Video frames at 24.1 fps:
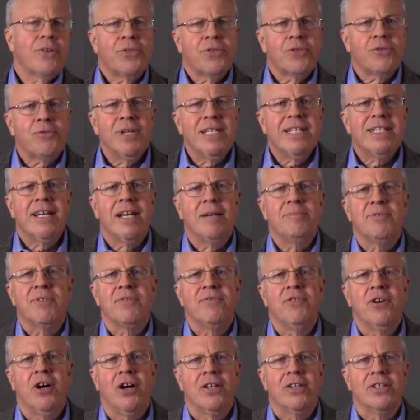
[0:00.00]
are 3 types
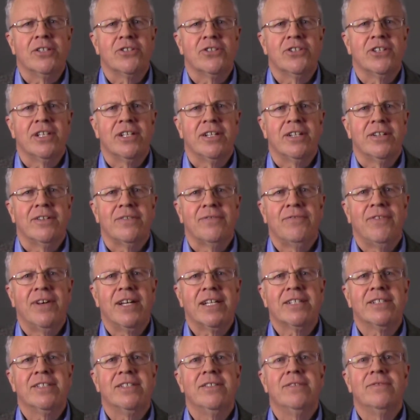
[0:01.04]
of knowledge that an
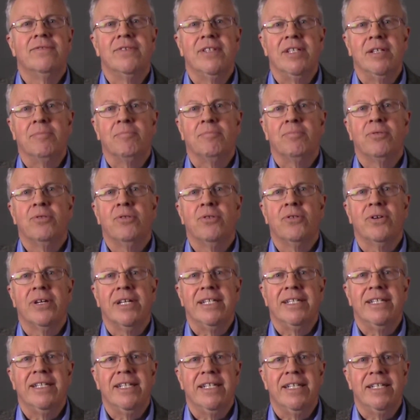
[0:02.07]
effective
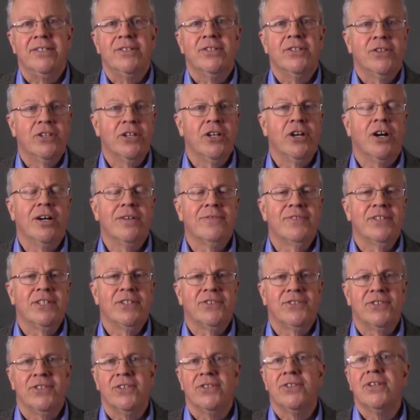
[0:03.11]
employee needs. The
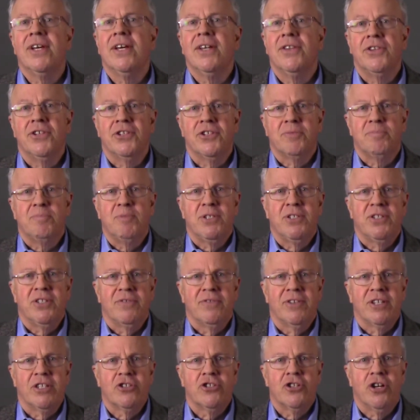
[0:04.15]
obvious is the
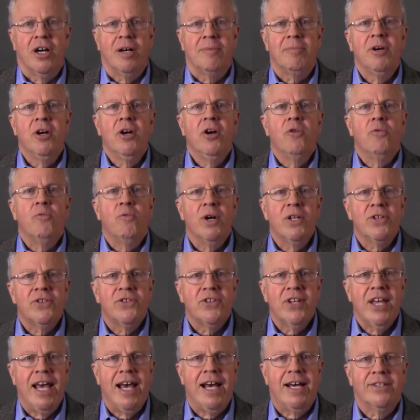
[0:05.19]
specific job. What
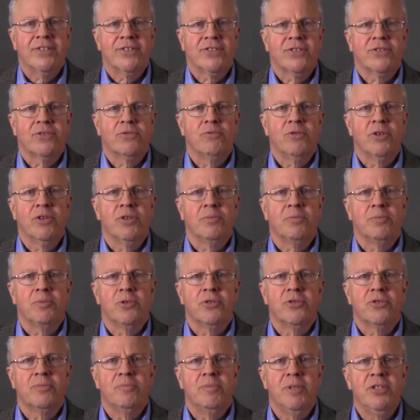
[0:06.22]
tasks will the
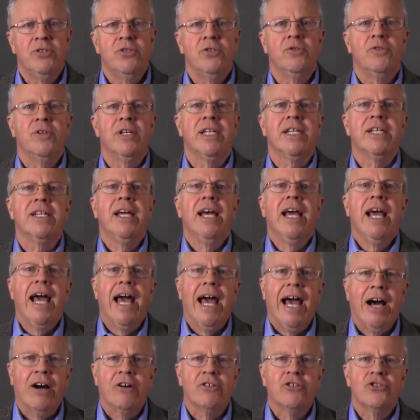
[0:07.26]
person be doing and
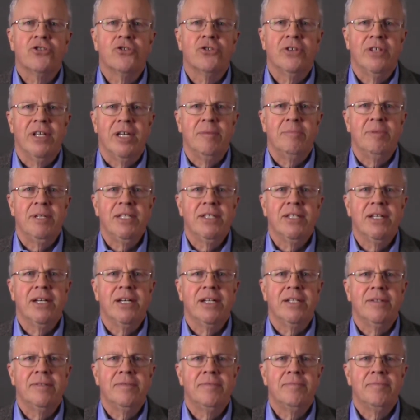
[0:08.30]
how should they be
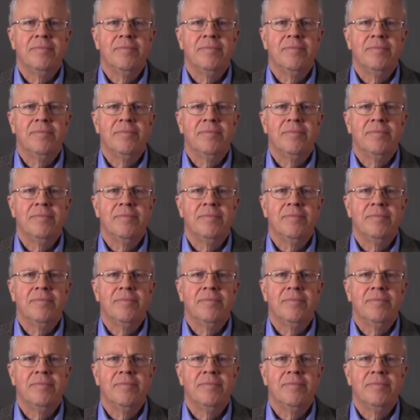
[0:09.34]
done?